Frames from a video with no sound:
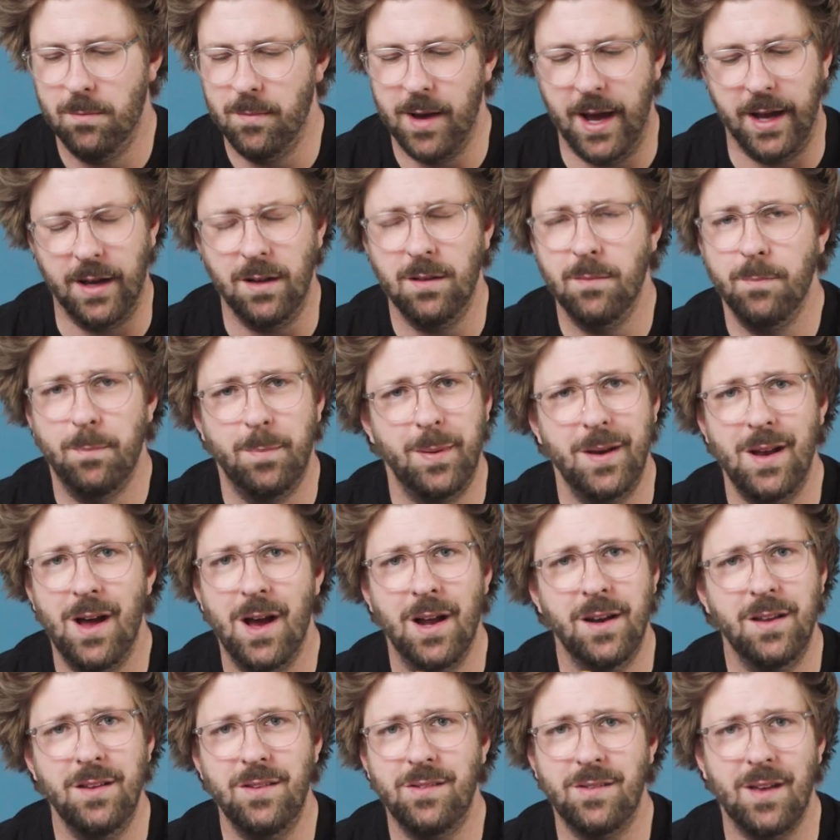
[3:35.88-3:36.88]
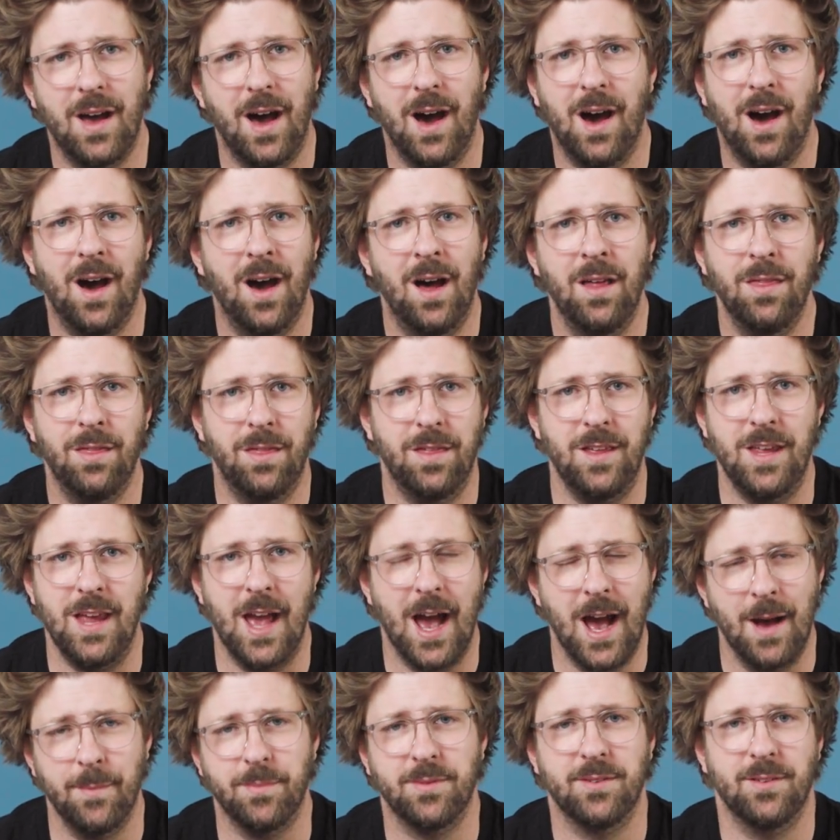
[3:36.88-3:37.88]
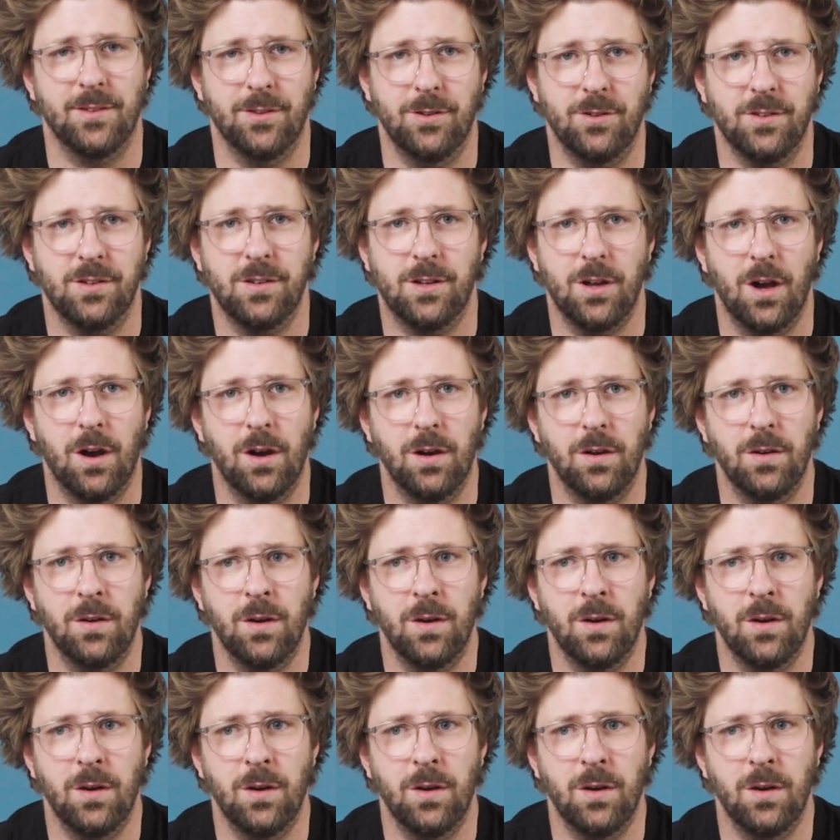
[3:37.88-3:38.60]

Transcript: Mate, bananas are the absolute go.